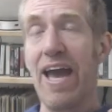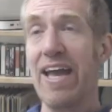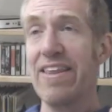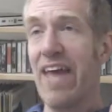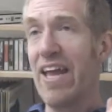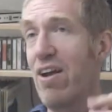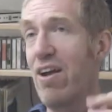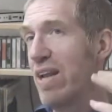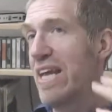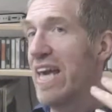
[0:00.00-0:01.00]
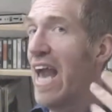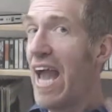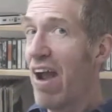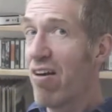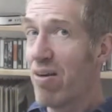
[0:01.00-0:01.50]
And they don't really
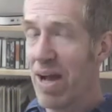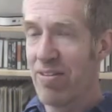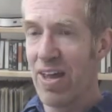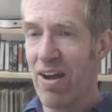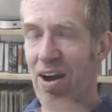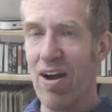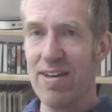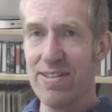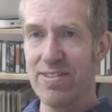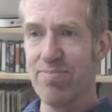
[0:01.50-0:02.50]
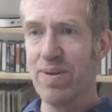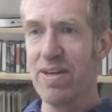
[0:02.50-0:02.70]
care about their hearts